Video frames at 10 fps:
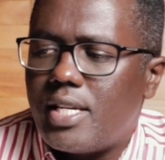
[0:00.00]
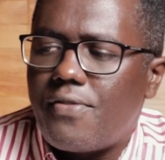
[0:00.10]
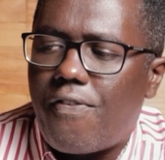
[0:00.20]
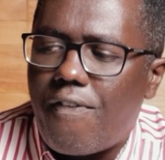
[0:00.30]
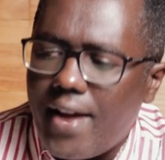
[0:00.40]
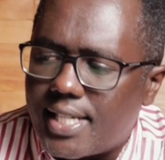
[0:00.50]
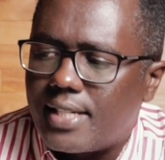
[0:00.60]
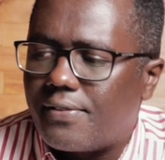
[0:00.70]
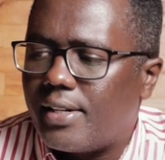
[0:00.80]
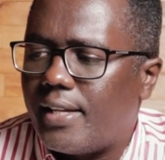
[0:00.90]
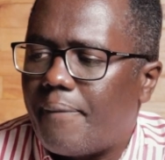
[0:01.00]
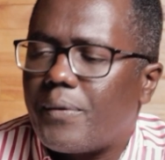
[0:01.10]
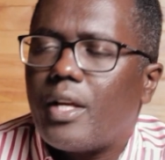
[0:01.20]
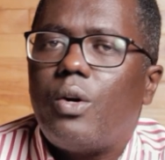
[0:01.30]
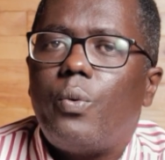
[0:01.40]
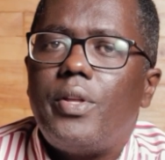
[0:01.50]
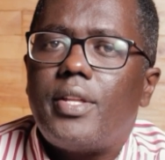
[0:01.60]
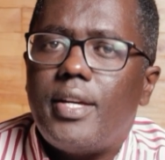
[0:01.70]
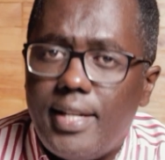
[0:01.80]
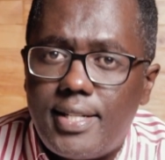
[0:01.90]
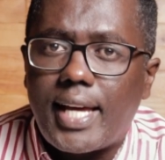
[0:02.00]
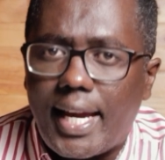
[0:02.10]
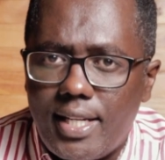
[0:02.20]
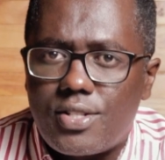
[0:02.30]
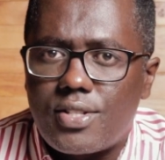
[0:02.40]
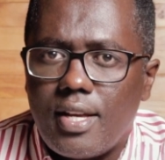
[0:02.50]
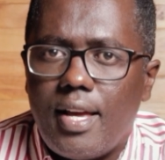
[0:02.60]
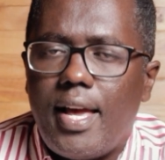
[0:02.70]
effectively with the Hittites,